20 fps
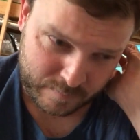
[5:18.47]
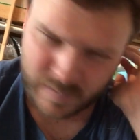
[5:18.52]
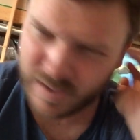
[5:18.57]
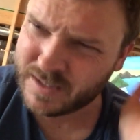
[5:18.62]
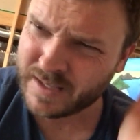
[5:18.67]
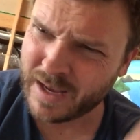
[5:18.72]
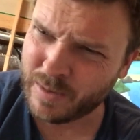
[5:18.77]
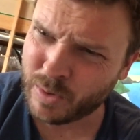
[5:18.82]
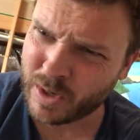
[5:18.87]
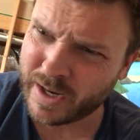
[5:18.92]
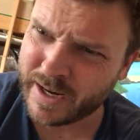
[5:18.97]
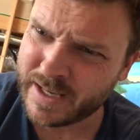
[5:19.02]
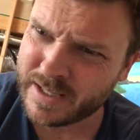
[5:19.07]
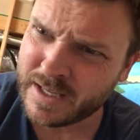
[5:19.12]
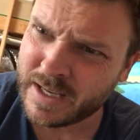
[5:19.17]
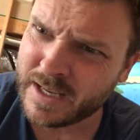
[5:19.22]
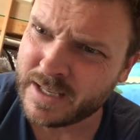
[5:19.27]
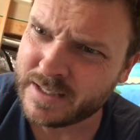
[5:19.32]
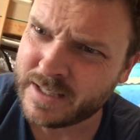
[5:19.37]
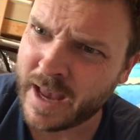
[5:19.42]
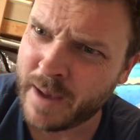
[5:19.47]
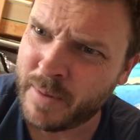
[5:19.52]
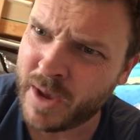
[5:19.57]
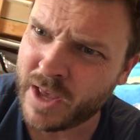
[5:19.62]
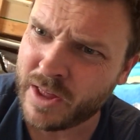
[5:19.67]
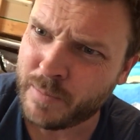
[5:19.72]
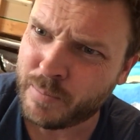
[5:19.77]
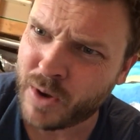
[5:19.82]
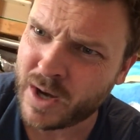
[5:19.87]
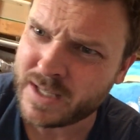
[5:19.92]
Is that where it is?
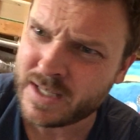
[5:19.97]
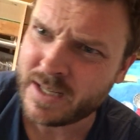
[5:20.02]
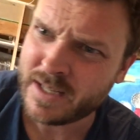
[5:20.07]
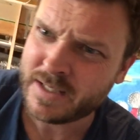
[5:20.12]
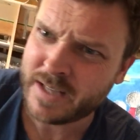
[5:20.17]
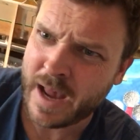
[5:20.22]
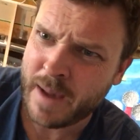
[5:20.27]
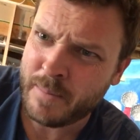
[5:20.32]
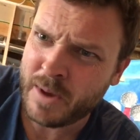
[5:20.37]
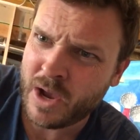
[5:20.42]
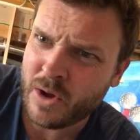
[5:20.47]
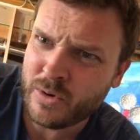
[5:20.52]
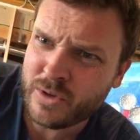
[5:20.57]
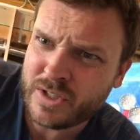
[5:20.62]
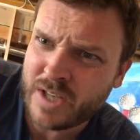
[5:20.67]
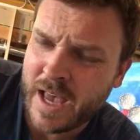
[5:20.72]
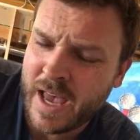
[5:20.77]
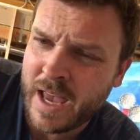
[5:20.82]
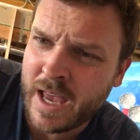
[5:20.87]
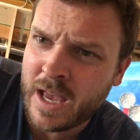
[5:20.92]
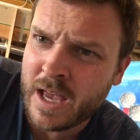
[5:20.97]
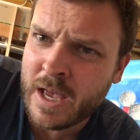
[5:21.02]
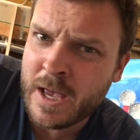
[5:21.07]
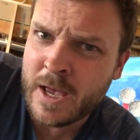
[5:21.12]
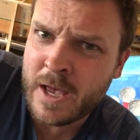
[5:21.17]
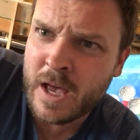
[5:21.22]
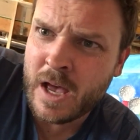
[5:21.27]
Zambia, the president of Zambia, who's saying